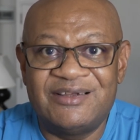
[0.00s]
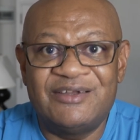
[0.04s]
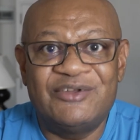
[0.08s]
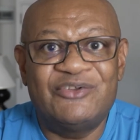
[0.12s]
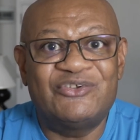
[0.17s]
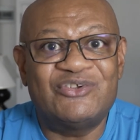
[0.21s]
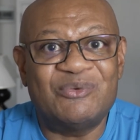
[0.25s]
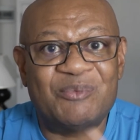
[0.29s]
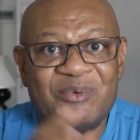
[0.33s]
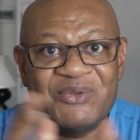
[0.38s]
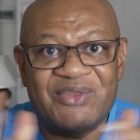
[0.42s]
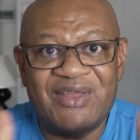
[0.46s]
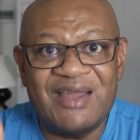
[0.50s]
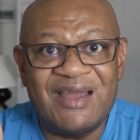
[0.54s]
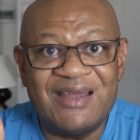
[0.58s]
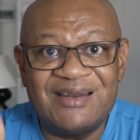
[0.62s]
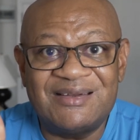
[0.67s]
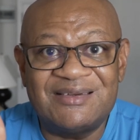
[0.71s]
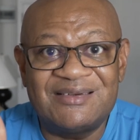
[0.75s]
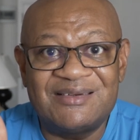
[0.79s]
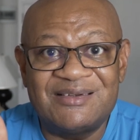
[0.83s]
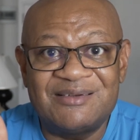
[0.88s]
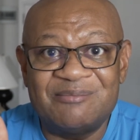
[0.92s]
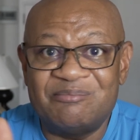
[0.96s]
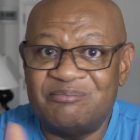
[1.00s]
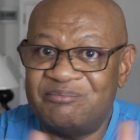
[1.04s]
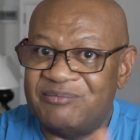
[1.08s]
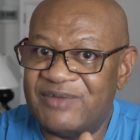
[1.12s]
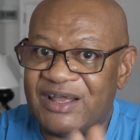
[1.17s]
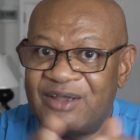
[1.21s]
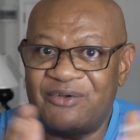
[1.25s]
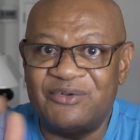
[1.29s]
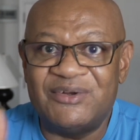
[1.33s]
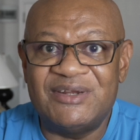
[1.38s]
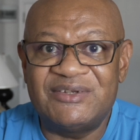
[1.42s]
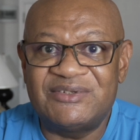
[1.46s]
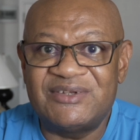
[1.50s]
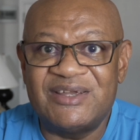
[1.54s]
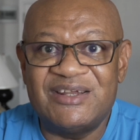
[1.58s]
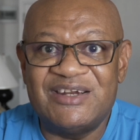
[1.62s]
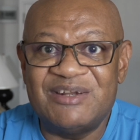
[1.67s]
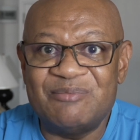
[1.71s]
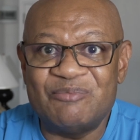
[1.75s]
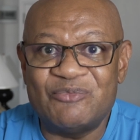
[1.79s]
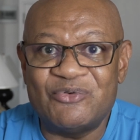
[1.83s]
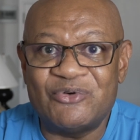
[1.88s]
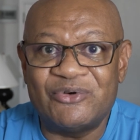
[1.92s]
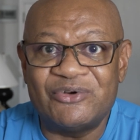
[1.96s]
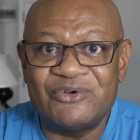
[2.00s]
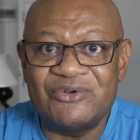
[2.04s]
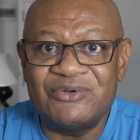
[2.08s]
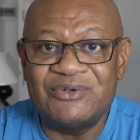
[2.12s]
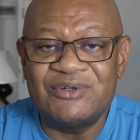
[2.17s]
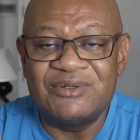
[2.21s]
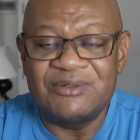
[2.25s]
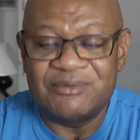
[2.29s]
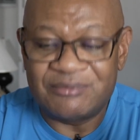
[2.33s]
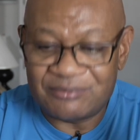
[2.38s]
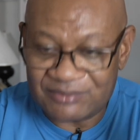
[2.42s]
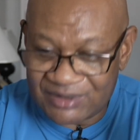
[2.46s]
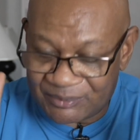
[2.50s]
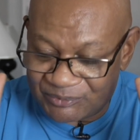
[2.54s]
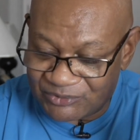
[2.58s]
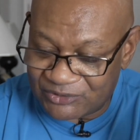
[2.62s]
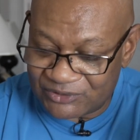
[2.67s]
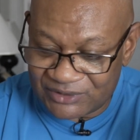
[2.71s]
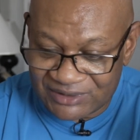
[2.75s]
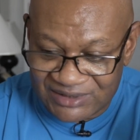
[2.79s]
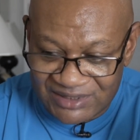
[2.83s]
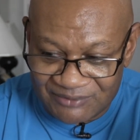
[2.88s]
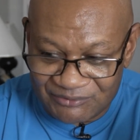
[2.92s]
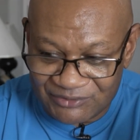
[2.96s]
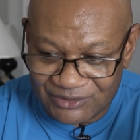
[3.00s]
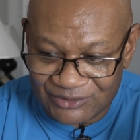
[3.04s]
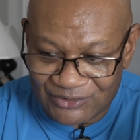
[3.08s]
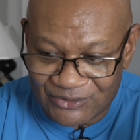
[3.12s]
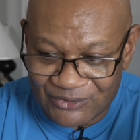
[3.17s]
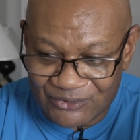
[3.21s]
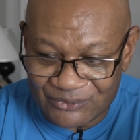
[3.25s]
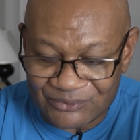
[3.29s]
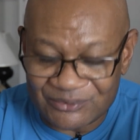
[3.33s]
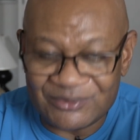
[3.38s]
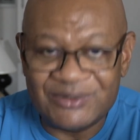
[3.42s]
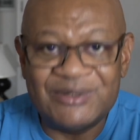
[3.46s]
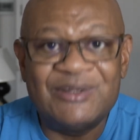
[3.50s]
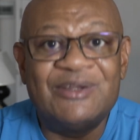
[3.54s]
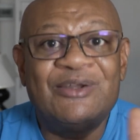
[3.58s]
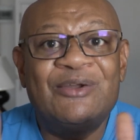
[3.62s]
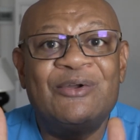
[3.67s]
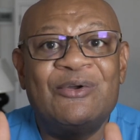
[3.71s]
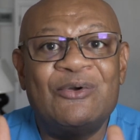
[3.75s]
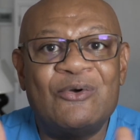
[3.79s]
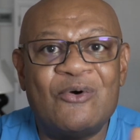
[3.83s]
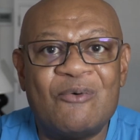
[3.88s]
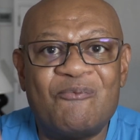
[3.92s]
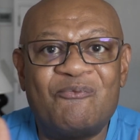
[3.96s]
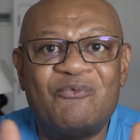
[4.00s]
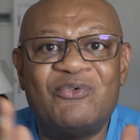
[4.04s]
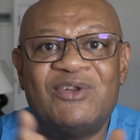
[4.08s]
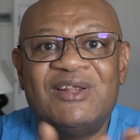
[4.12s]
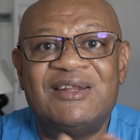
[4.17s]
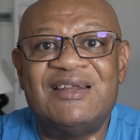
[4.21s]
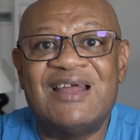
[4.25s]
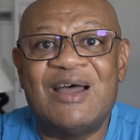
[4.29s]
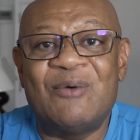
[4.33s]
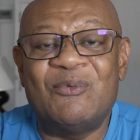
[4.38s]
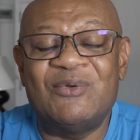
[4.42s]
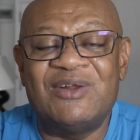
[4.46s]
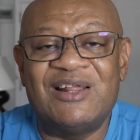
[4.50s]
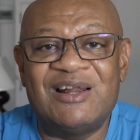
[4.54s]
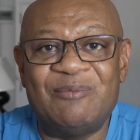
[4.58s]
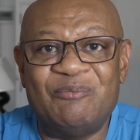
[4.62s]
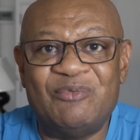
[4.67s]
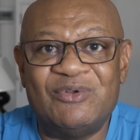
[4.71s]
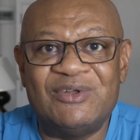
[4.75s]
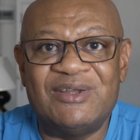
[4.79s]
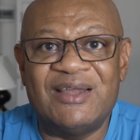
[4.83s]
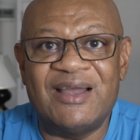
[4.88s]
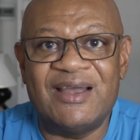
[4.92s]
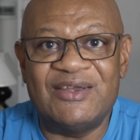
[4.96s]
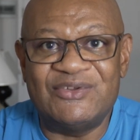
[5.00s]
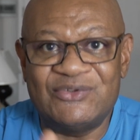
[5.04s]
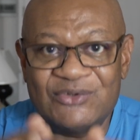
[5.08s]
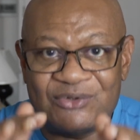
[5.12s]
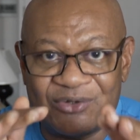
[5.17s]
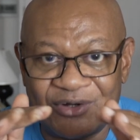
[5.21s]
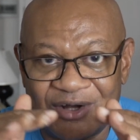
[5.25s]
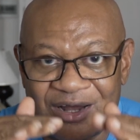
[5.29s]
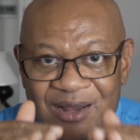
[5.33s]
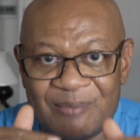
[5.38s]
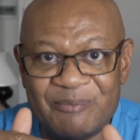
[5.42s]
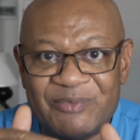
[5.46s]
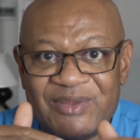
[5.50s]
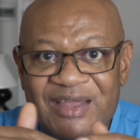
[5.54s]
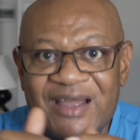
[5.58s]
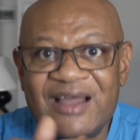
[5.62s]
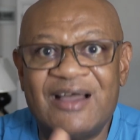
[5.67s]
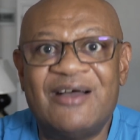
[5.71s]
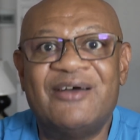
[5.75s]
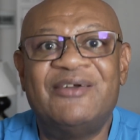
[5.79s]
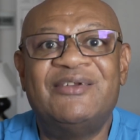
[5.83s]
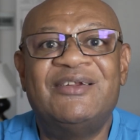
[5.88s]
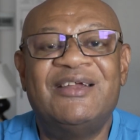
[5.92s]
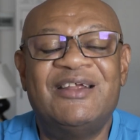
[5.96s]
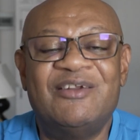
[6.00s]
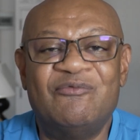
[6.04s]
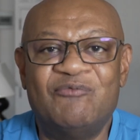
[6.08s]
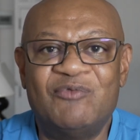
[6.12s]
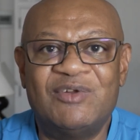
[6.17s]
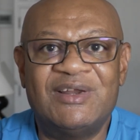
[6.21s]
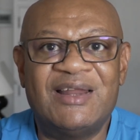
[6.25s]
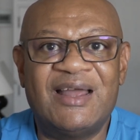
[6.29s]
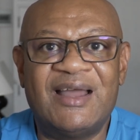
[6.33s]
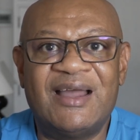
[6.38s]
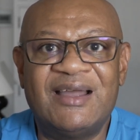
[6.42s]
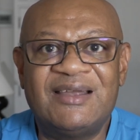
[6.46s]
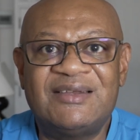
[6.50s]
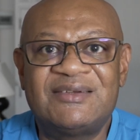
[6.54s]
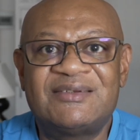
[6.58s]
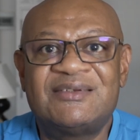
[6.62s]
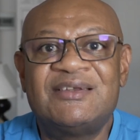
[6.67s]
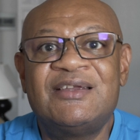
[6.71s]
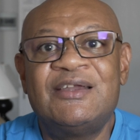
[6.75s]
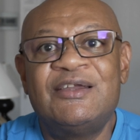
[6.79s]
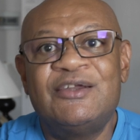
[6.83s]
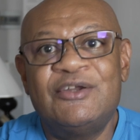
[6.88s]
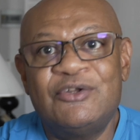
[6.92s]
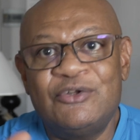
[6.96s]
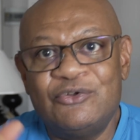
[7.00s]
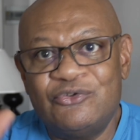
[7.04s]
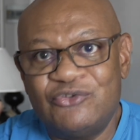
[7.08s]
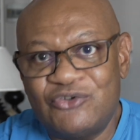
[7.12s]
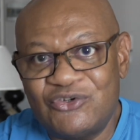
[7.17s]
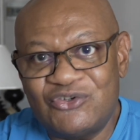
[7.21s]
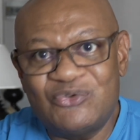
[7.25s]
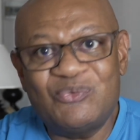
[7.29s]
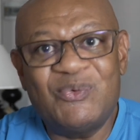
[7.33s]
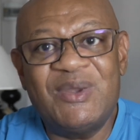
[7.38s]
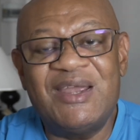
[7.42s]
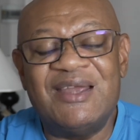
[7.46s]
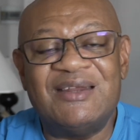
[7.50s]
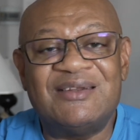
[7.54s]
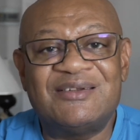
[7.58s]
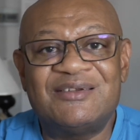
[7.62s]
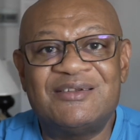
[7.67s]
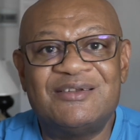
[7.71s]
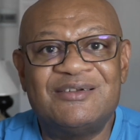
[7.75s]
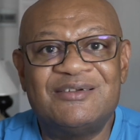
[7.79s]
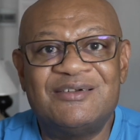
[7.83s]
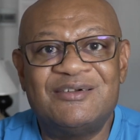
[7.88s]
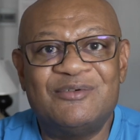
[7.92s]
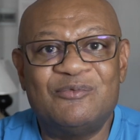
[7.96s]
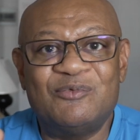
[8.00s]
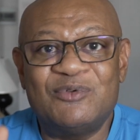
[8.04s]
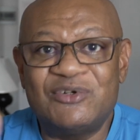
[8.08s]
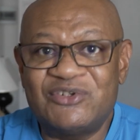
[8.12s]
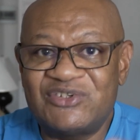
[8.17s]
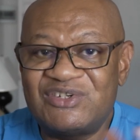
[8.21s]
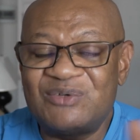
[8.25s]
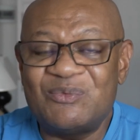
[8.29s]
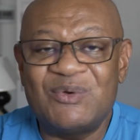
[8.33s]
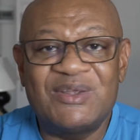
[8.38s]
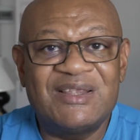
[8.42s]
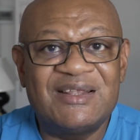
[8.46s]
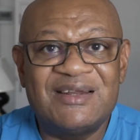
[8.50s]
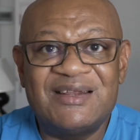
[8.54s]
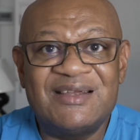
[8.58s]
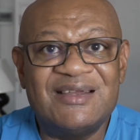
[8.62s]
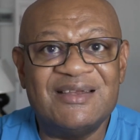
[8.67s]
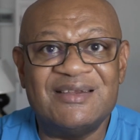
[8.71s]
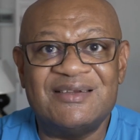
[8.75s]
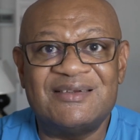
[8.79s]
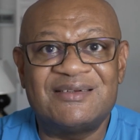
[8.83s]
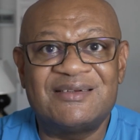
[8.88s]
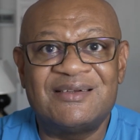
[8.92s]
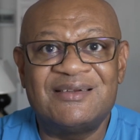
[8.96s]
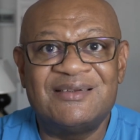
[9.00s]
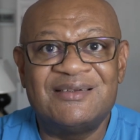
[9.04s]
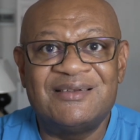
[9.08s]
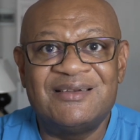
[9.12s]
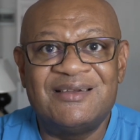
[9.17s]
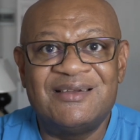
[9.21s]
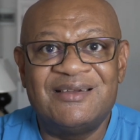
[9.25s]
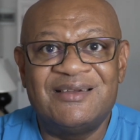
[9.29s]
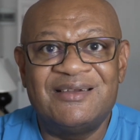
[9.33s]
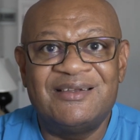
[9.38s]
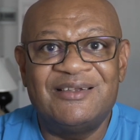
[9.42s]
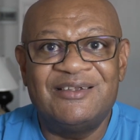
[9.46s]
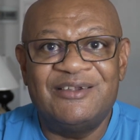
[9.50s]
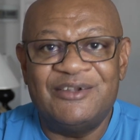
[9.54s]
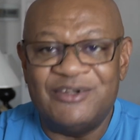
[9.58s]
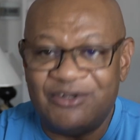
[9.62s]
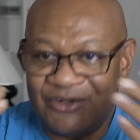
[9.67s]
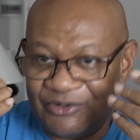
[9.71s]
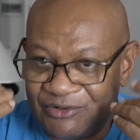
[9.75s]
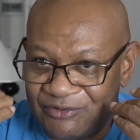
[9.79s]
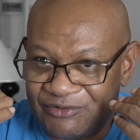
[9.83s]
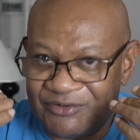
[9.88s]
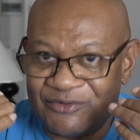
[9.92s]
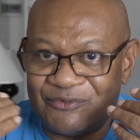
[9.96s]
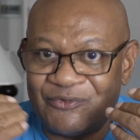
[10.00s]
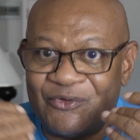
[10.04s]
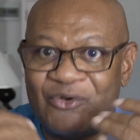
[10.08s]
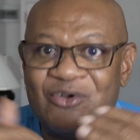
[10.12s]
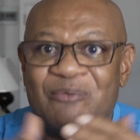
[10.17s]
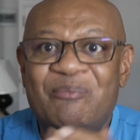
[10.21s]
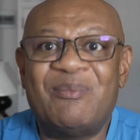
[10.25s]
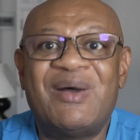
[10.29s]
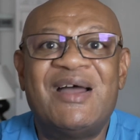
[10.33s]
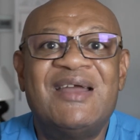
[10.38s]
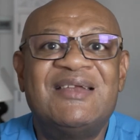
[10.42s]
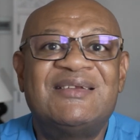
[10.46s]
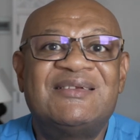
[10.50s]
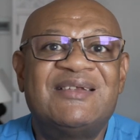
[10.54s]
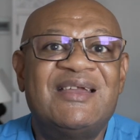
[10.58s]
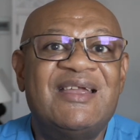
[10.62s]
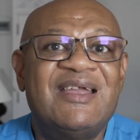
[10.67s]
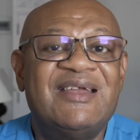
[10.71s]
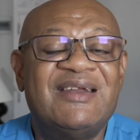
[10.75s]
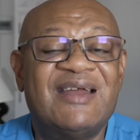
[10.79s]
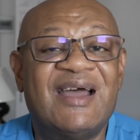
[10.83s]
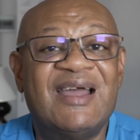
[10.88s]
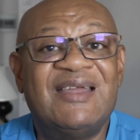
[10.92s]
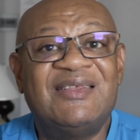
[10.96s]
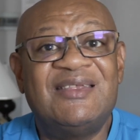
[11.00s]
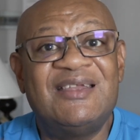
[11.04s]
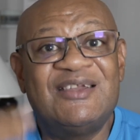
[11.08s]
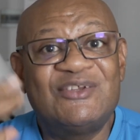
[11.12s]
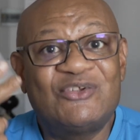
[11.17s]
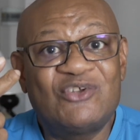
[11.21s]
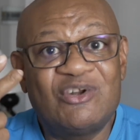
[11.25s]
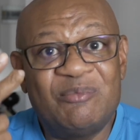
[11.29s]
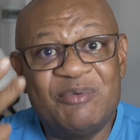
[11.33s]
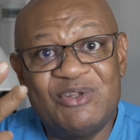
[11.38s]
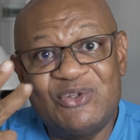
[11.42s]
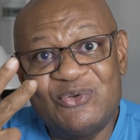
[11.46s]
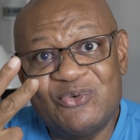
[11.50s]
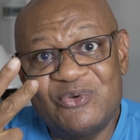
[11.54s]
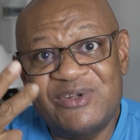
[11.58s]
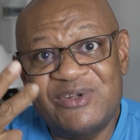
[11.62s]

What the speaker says: So with that, I'm not going to say any more. I'm just going to leave it alone. Hopefully that will help you guys to calm down and relax. Just wait. We'll see what it is. You heard my saying, I think it's going to be 2